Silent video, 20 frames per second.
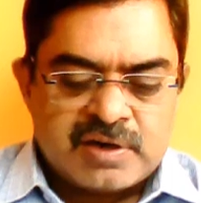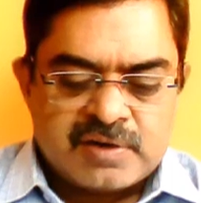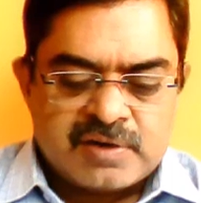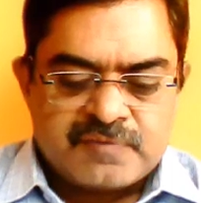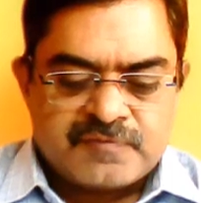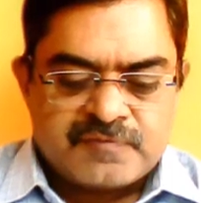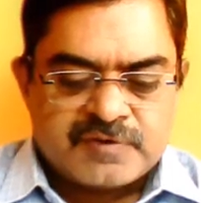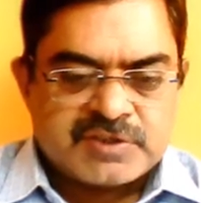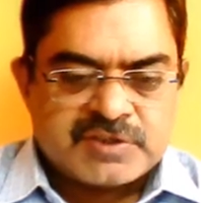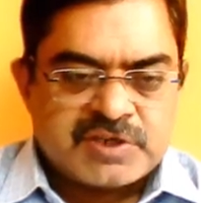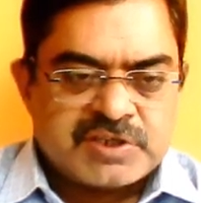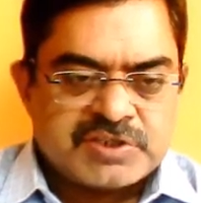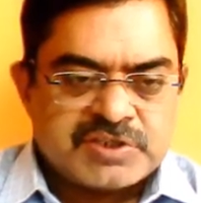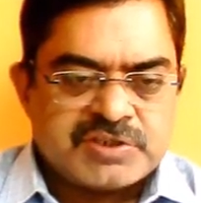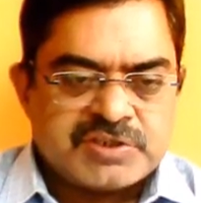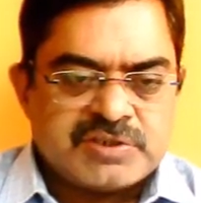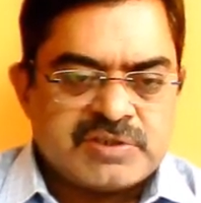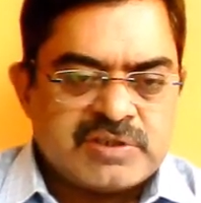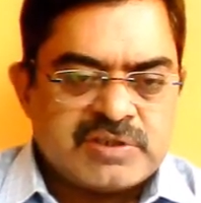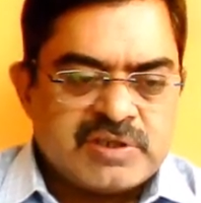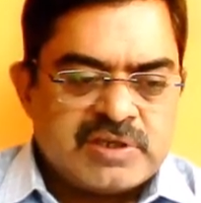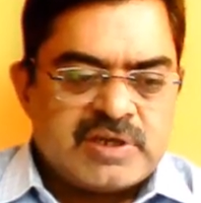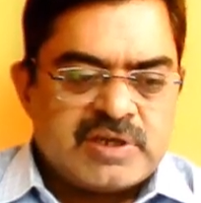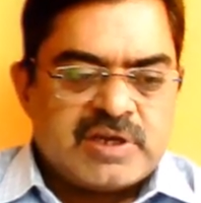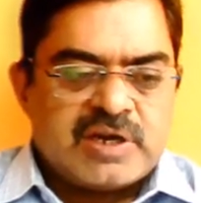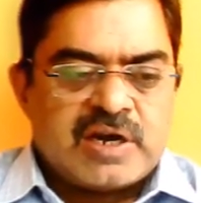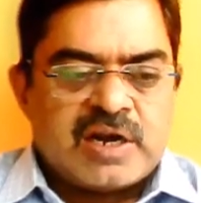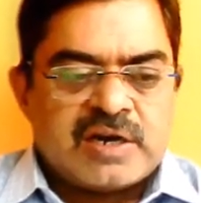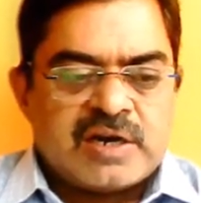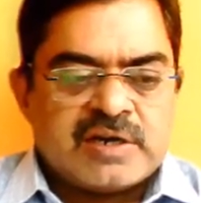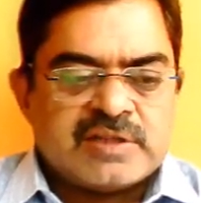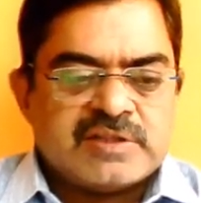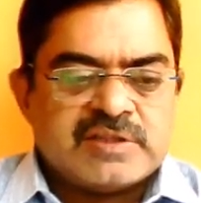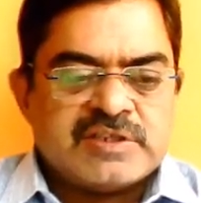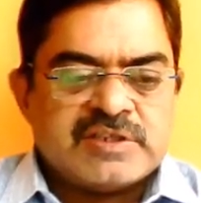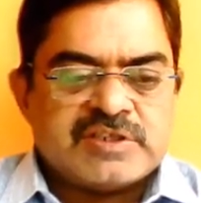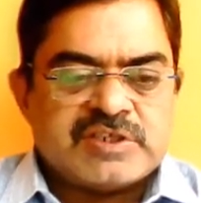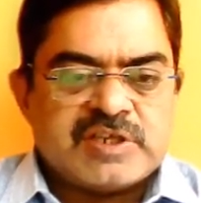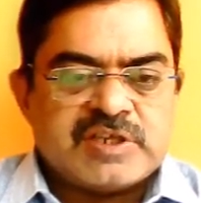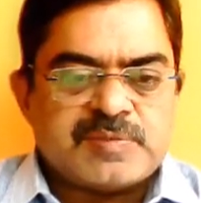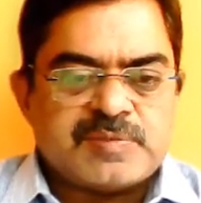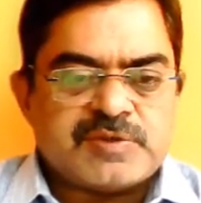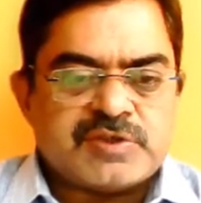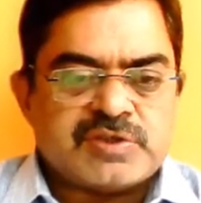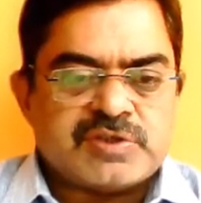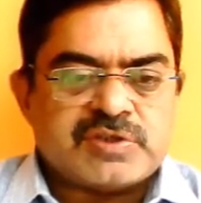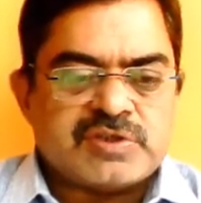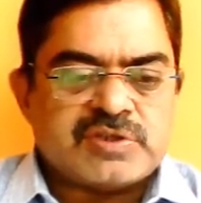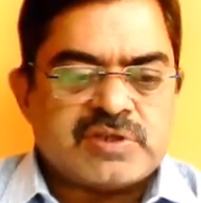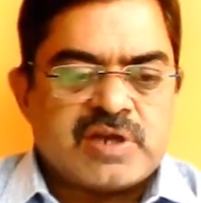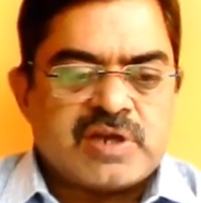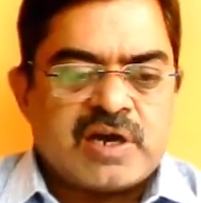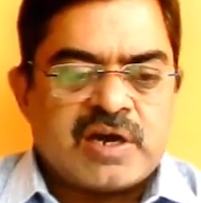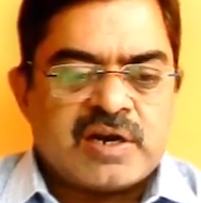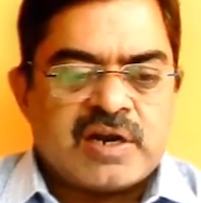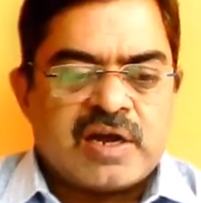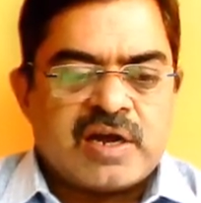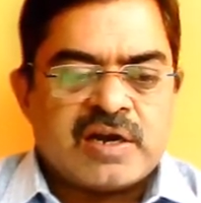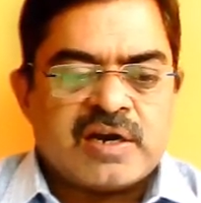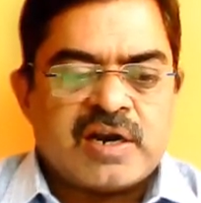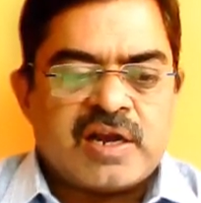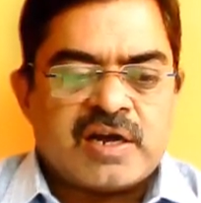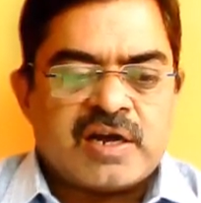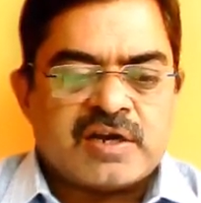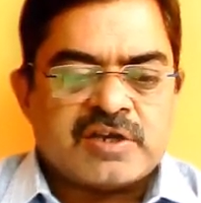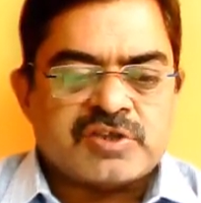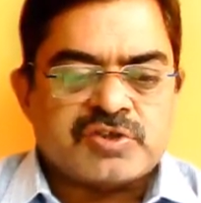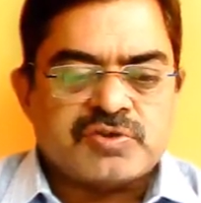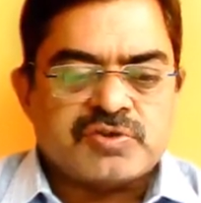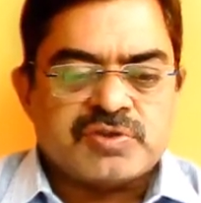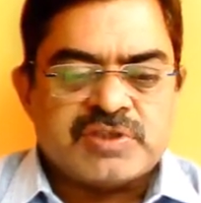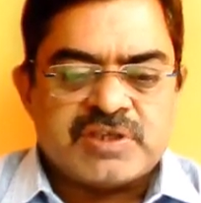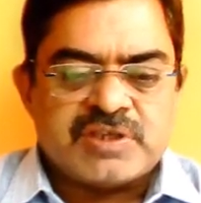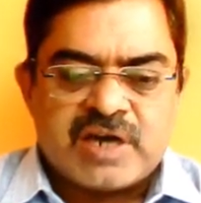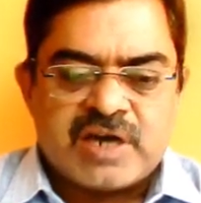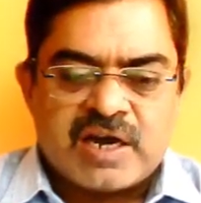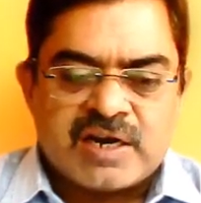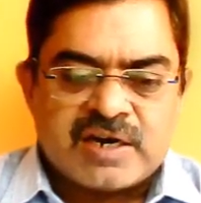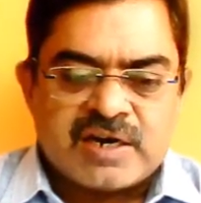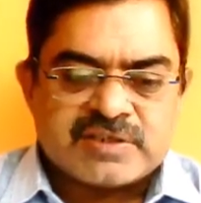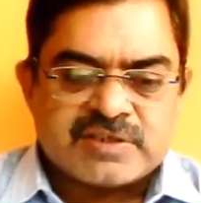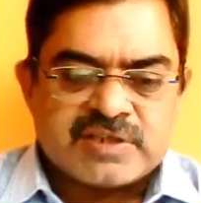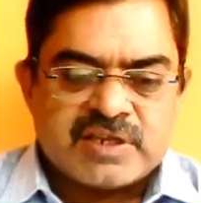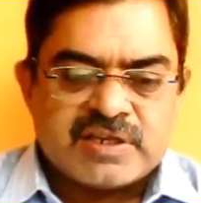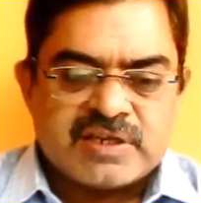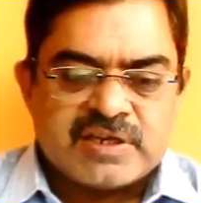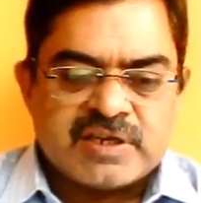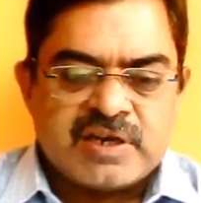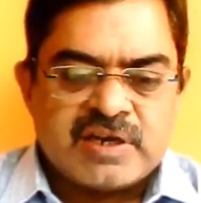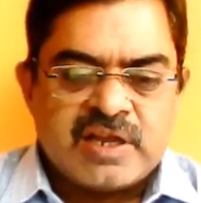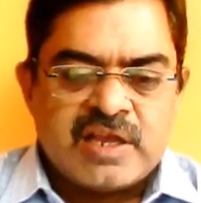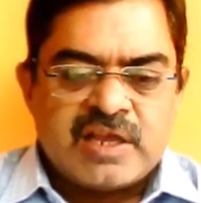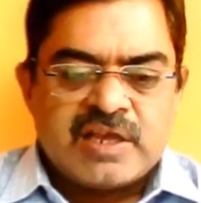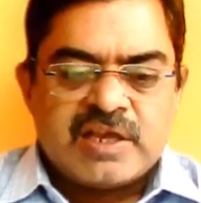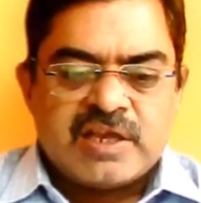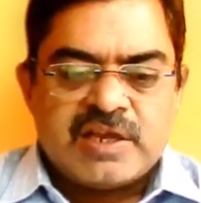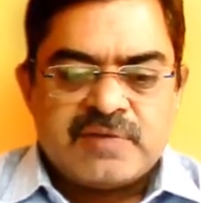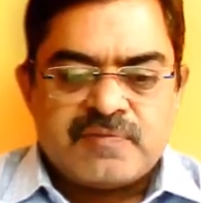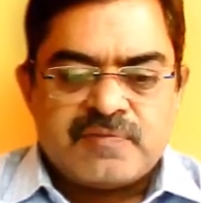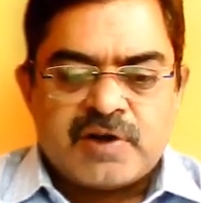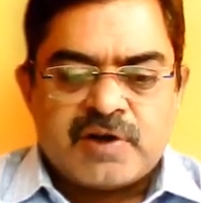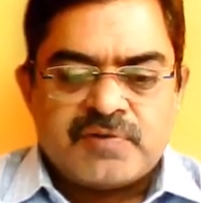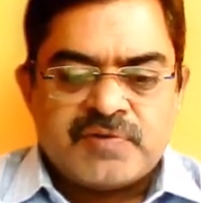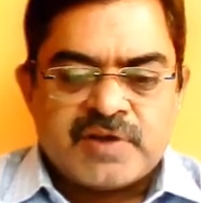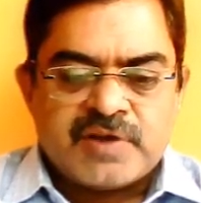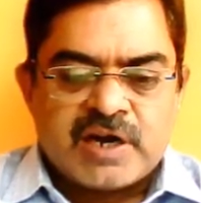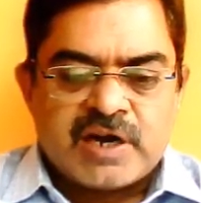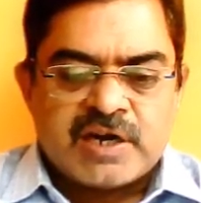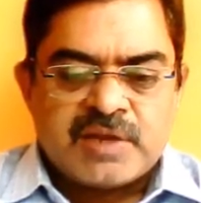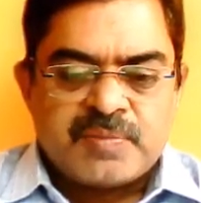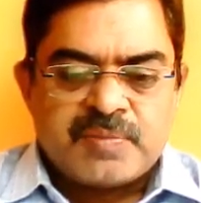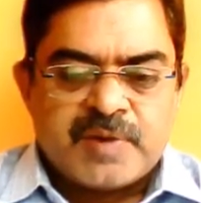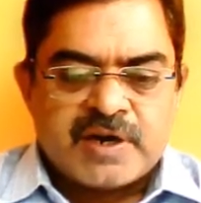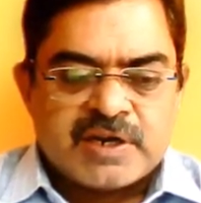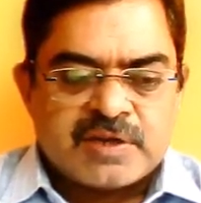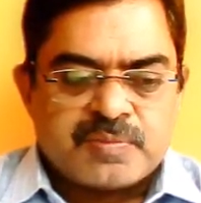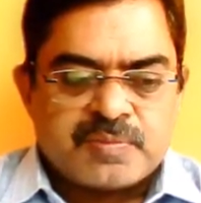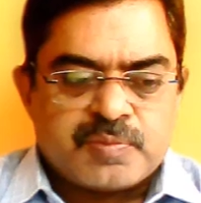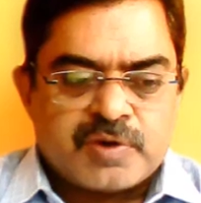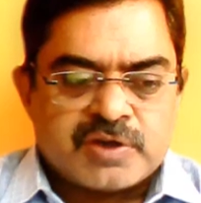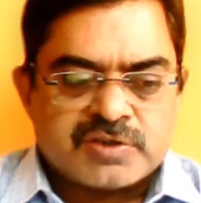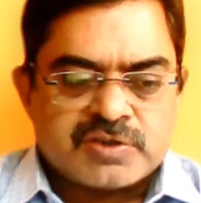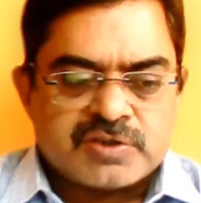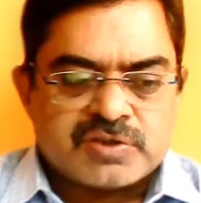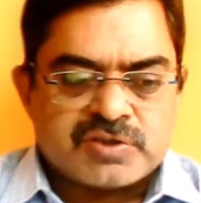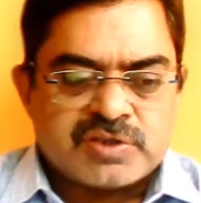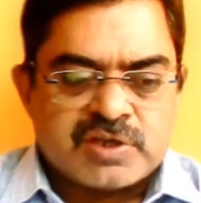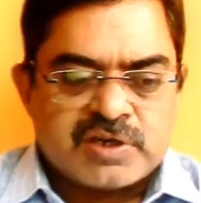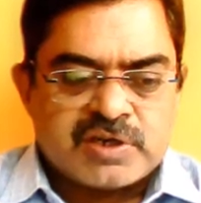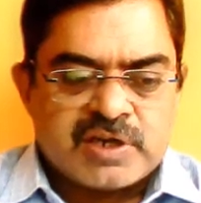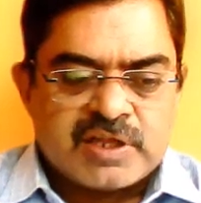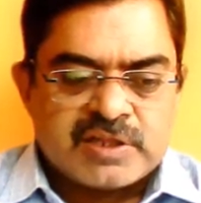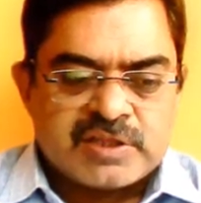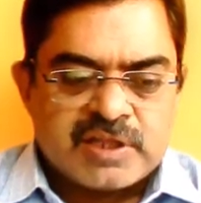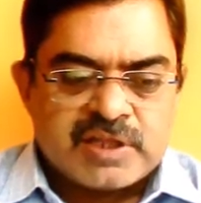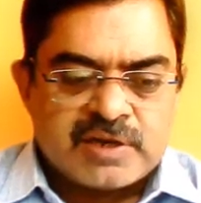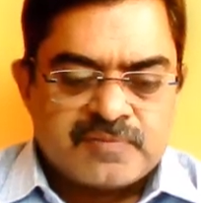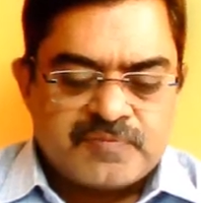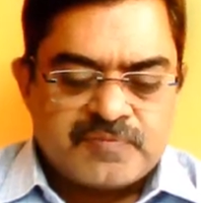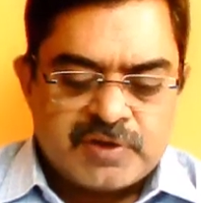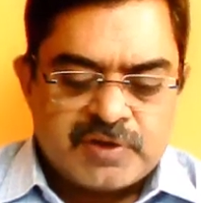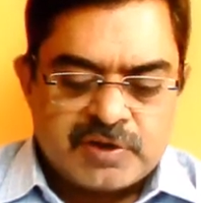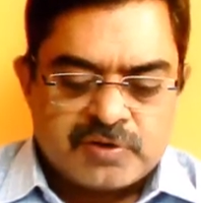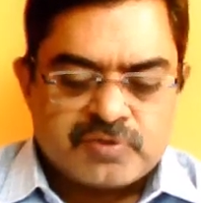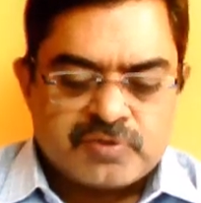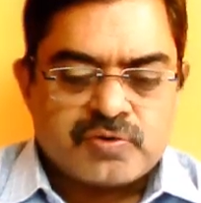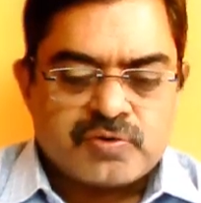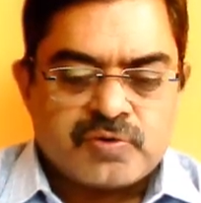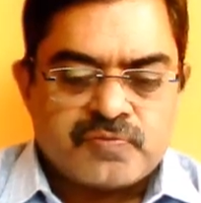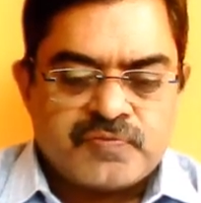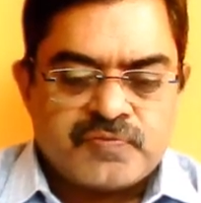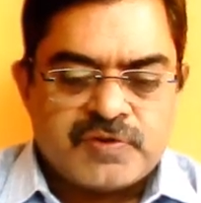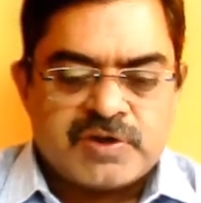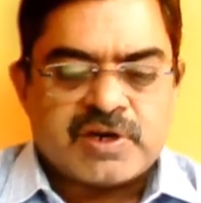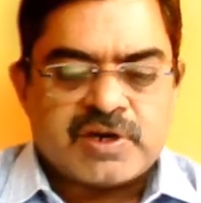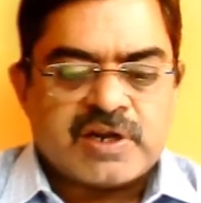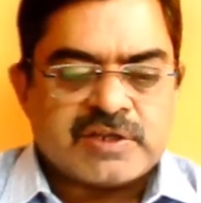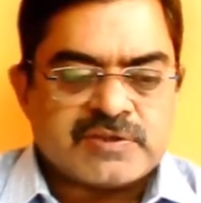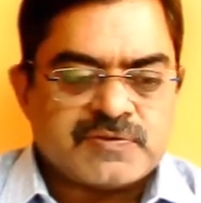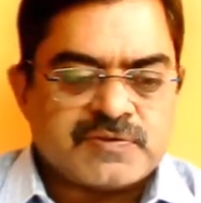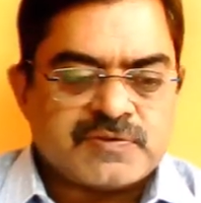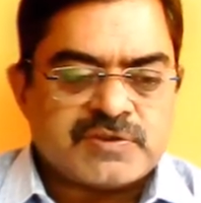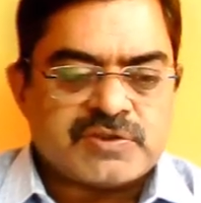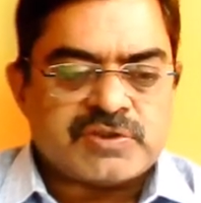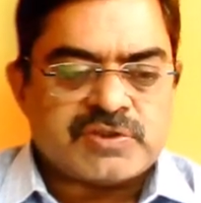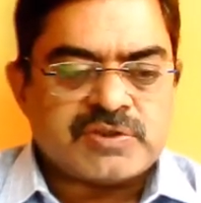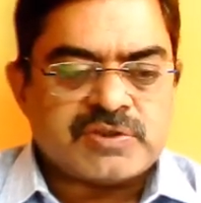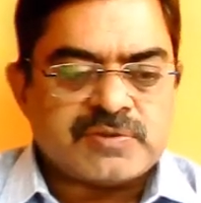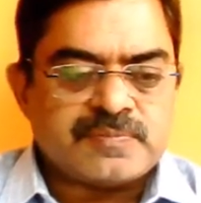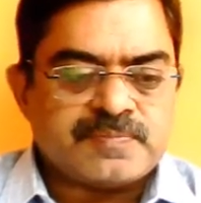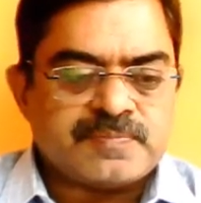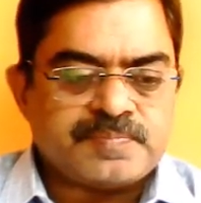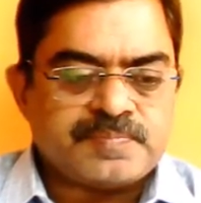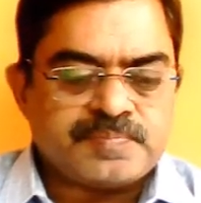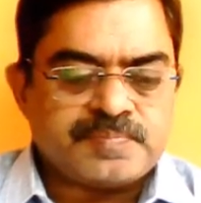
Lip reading: refrigeration, and the steps are analogous to the Carnot cycle involving adiabatic process and enthalpy entropy transfers.